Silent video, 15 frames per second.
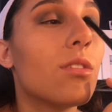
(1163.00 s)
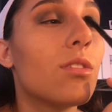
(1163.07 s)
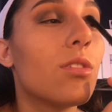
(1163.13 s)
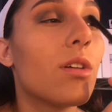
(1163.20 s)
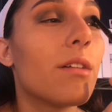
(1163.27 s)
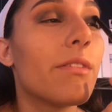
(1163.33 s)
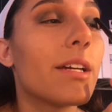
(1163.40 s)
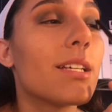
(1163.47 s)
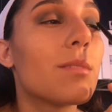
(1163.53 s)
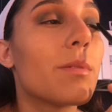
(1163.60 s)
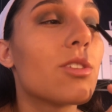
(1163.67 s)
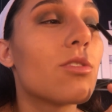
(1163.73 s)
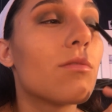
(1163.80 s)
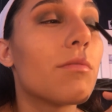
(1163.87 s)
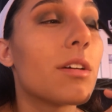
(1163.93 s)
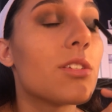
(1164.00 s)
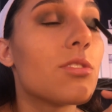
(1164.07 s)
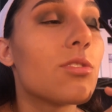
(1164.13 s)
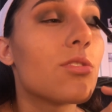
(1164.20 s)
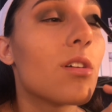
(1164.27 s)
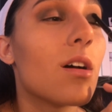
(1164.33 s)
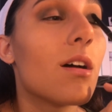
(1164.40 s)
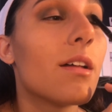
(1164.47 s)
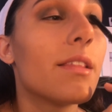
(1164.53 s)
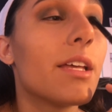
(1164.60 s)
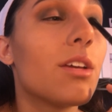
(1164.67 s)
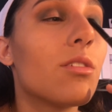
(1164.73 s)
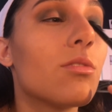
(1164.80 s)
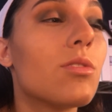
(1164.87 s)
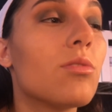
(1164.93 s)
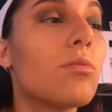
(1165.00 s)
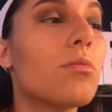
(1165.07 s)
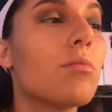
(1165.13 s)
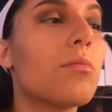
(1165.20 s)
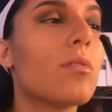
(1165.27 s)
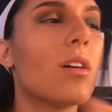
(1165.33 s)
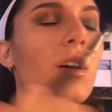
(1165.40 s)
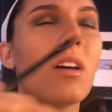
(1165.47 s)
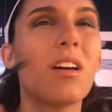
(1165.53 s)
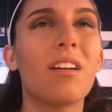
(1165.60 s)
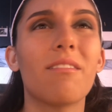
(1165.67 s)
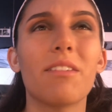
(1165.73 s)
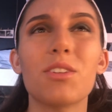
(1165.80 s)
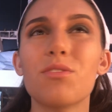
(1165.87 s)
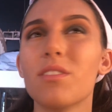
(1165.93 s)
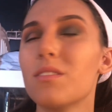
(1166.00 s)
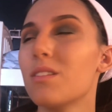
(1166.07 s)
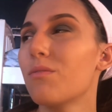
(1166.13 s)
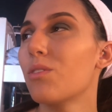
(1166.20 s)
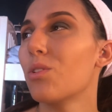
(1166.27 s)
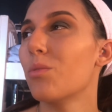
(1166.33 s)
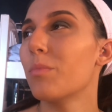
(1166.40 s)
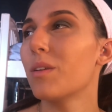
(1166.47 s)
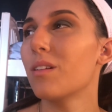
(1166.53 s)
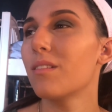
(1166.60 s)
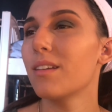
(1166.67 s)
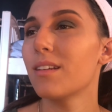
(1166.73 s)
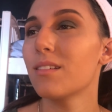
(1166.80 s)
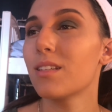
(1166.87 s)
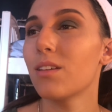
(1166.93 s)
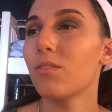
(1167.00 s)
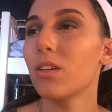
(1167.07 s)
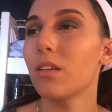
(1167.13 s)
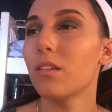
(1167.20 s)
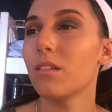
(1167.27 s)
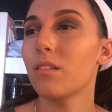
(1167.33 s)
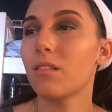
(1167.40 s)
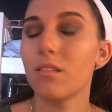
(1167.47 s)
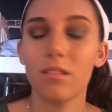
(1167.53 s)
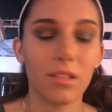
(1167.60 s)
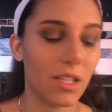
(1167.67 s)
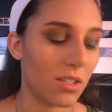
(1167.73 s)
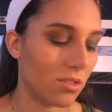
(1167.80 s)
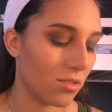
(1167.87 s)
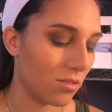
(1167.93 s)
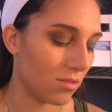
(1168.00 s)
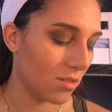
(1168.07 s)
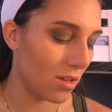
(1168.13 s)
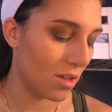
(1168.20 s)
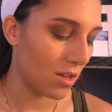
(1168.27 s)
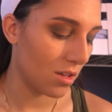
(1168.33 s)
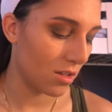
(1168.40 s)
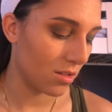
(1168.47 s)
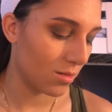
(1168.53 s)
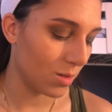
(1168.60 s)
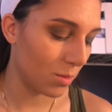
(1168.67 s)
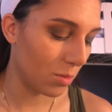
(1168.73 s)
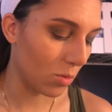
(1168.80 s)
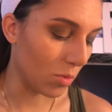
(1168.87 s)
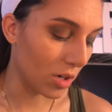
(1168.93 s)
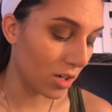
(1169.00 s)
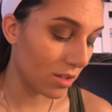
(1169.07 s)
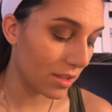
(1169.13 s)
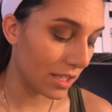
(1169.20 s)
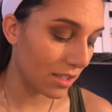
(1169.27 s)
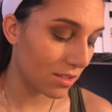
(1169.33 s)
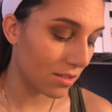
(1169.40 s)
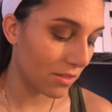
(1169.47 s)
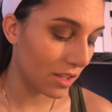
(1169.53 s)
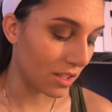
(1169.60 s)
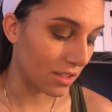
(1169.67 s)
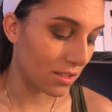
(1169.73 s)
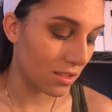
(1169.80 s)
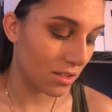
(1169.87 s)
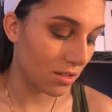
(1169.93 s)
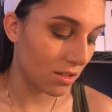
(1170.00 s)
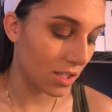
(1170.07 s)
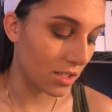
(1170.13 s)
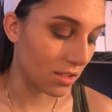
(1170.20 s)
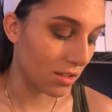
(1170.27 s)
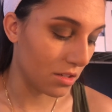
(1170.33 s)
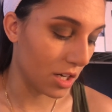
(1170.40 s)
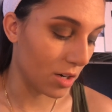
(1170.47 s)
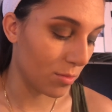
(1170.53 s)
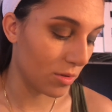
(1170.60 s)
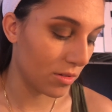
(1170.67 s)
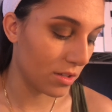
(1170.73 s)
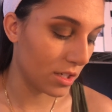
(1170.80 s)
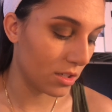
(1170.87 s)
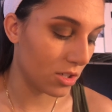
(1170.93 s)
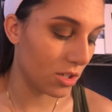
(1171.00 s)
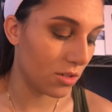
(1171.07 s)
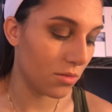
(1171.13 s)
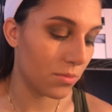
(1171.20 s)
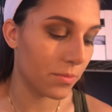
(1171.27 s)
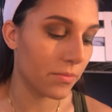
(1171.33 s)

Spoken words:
Do you have like a special restaurant that you go to? Are restaurants even open on Thanksgiving? Like, people work on Thanksgiving? That's a terrible thing to do.